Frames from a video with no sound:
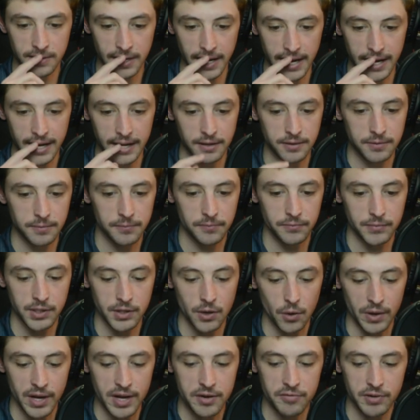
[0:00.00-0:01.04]
And, you
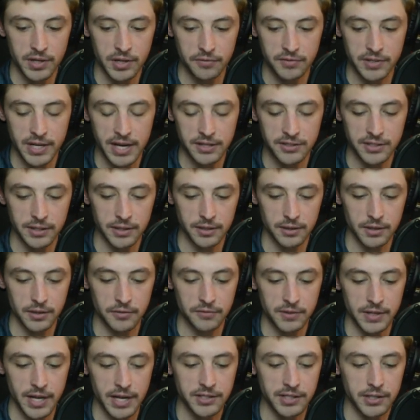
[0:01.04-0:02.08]
know, even if
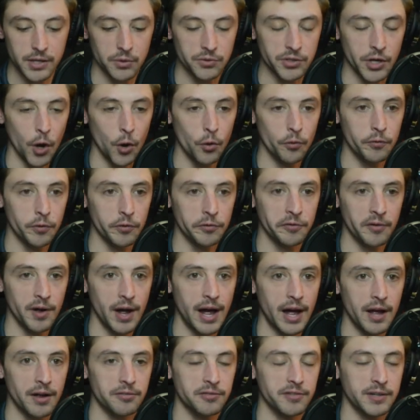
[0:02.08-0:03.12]
Desi goes 0 for
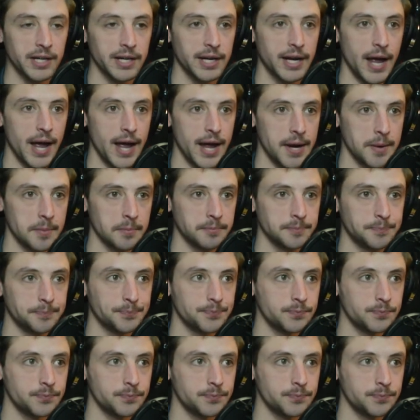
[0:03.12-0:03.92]
5 in a game,